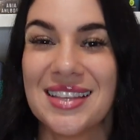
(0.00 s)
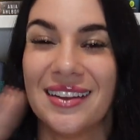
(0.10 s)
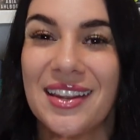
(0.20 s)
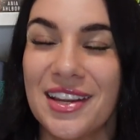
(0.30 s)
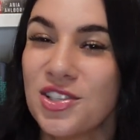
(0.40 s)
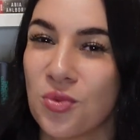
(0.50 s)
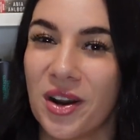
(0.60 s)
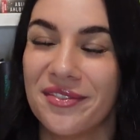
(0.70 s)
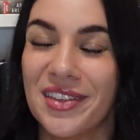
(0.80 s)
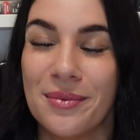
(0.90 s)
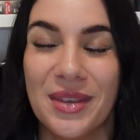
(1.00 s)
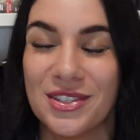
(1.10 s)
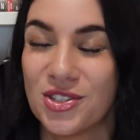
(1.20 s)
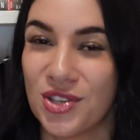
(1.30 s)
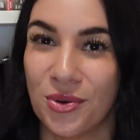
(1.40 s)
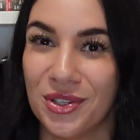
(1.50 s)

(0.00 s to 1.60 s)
and each one of them is so